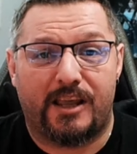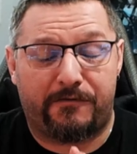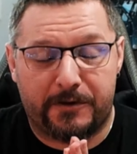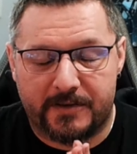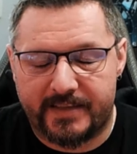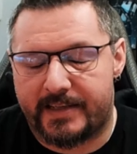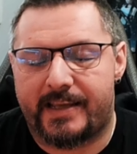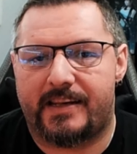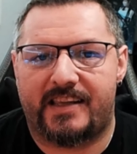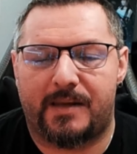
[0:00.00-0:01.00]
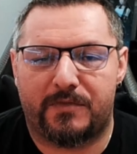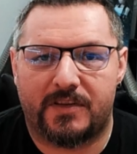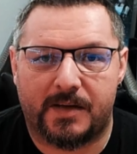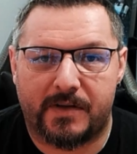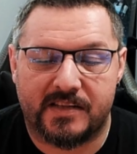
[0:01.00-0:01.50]
If you're a dedicated gamer
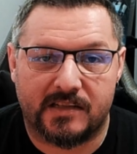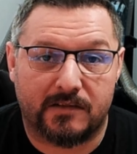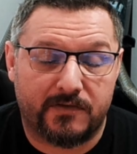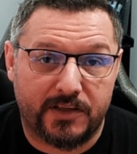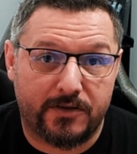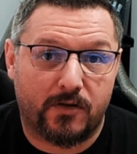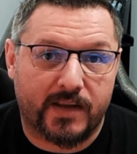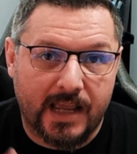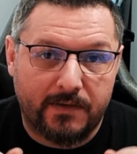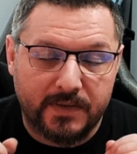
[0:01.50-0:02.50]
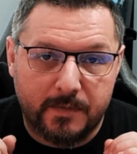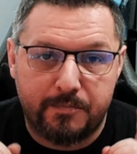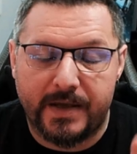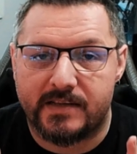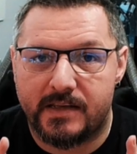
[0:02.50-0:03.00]
like myself, then you know that having the
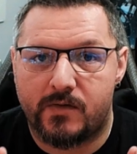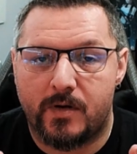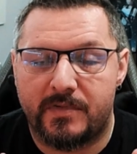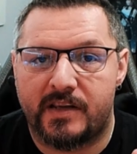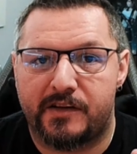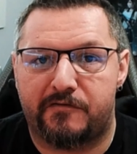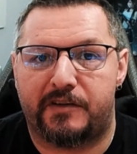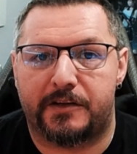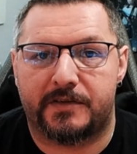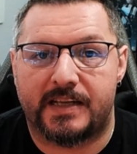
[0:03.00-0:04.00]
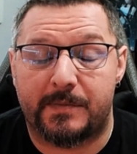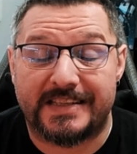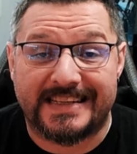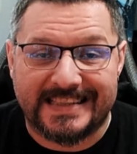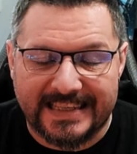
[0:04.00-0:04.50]
best equipment at your
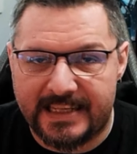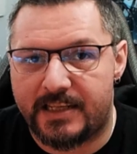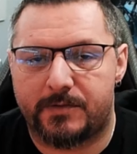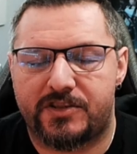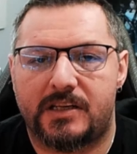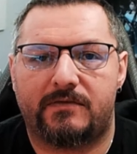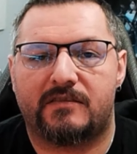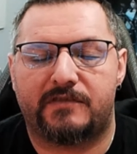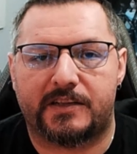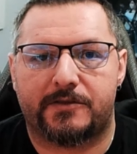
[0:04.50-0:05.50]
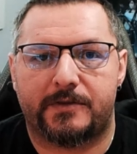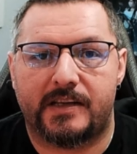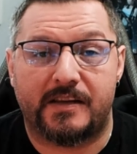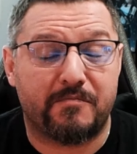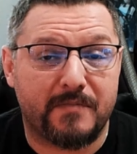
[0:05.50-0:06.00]
fingertips is the key to achieving
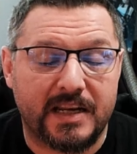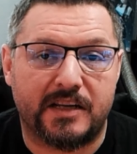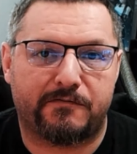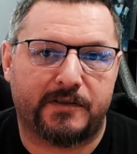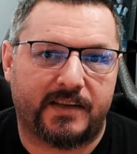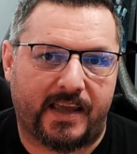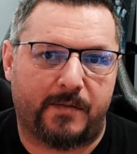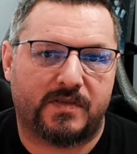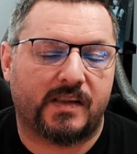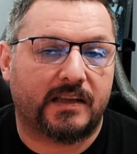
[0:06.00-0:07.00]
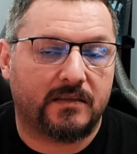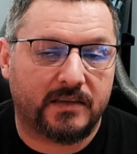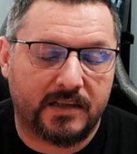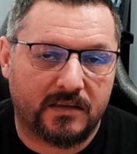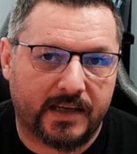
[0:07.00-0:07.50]
victory in many different games like
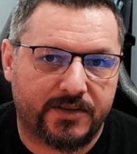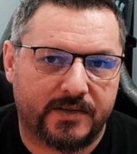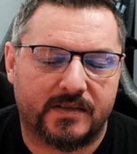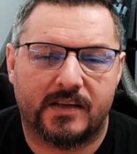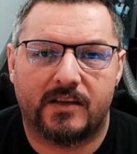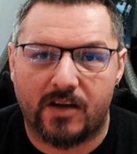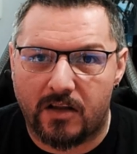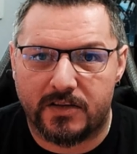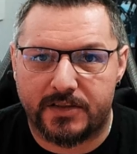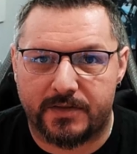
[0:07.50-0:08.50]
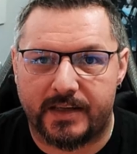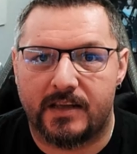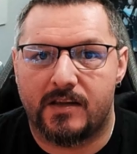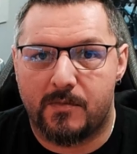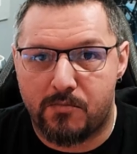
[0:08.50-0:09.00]
League of Legends, Call of
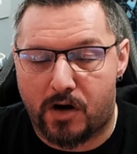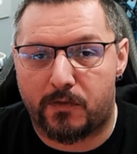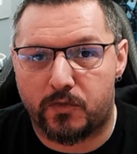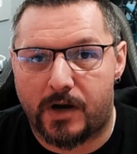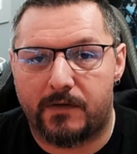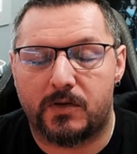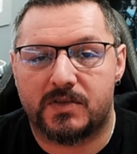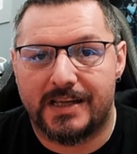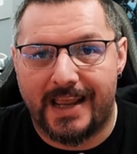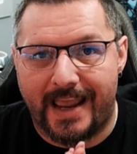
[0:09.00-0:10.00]
Duty, Marvel Rivals,